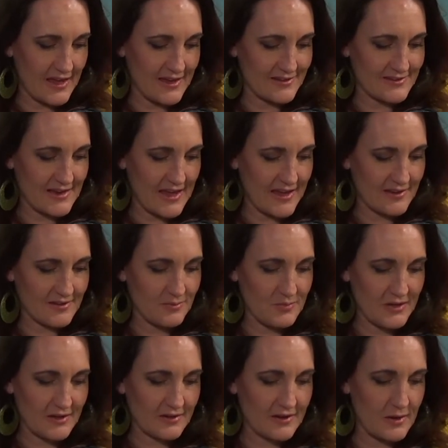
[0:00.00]
and handed
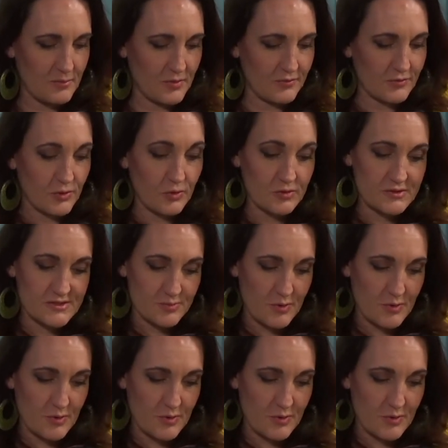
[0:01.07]
me a cup of cold